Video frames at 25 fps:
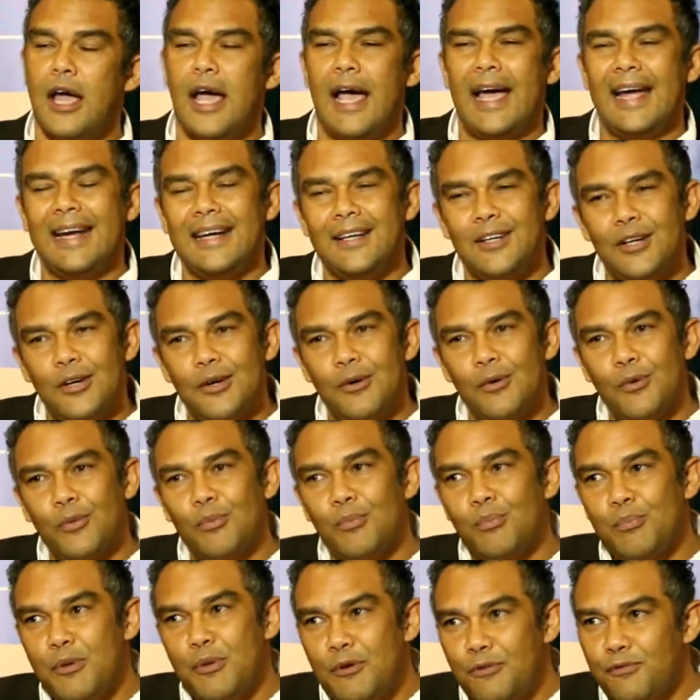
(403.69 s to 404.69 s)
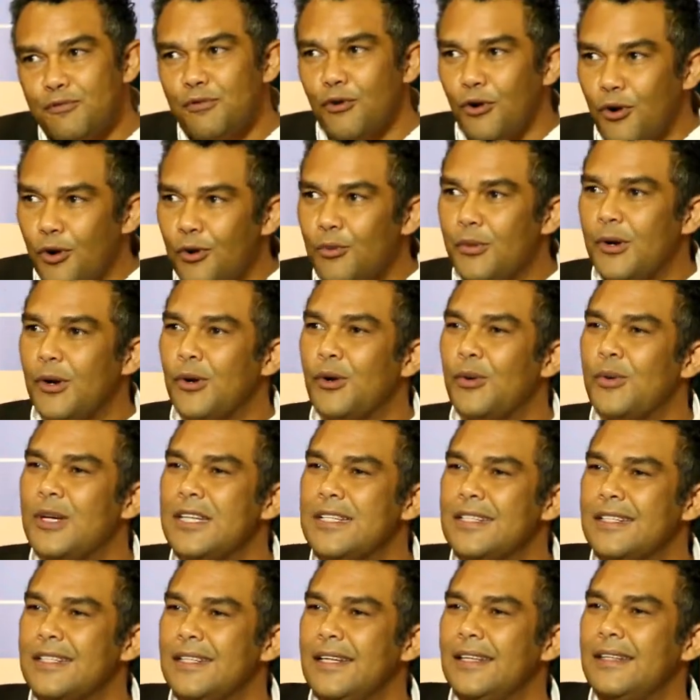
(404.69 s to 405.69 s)
And before, we
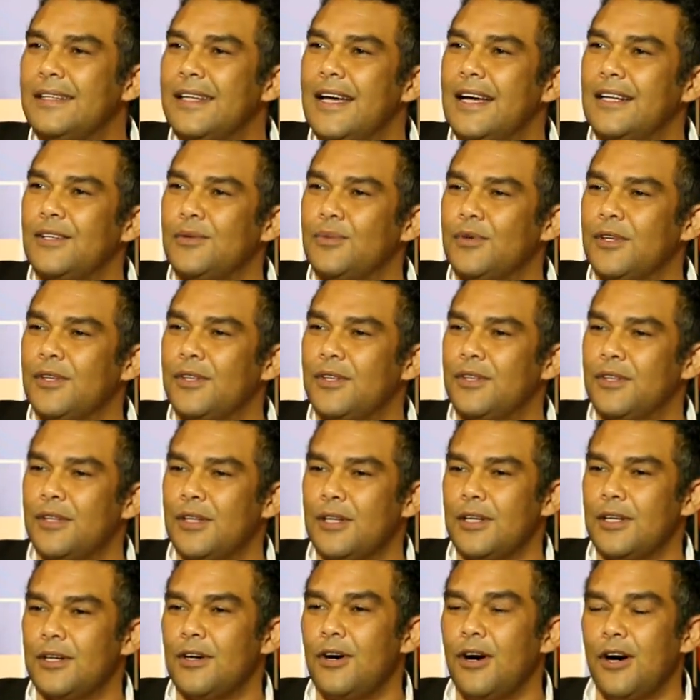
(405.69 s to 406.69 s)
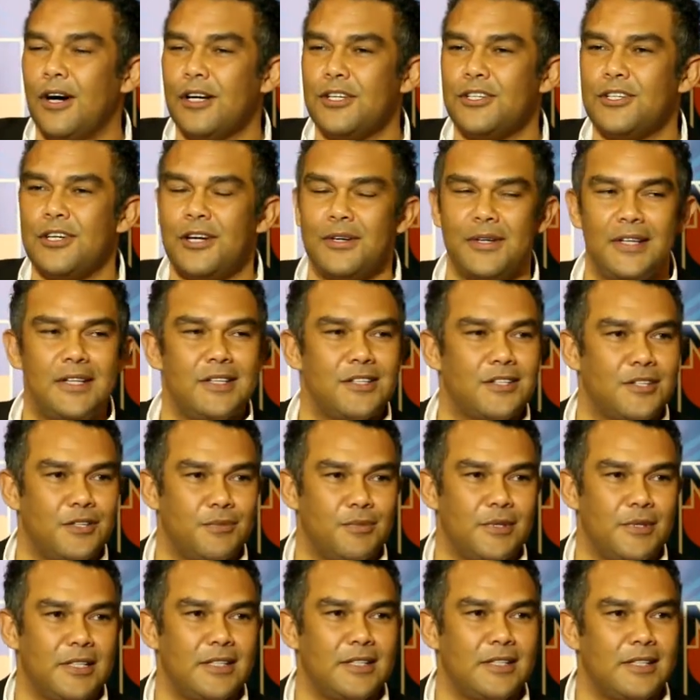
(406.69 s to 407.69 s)
always did that with the HartRAO
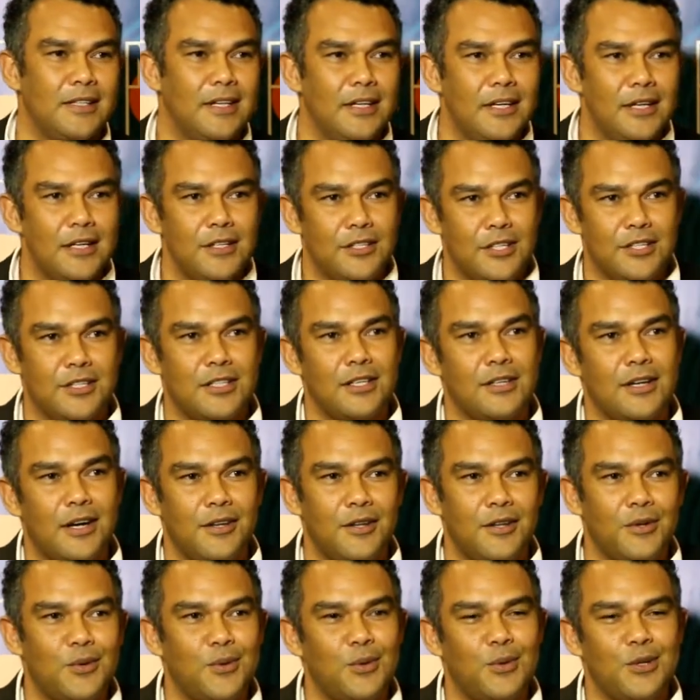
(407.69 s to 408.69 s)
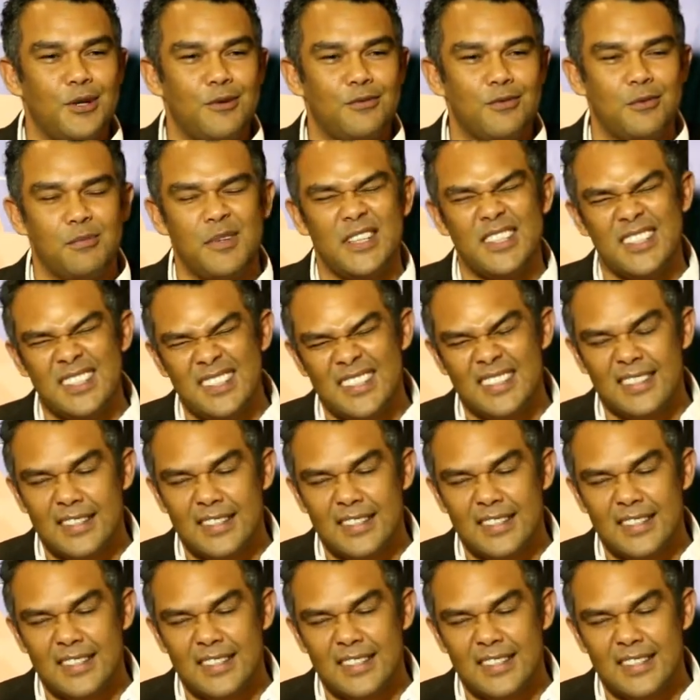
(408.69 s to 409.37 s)
instrument just around the corner from us.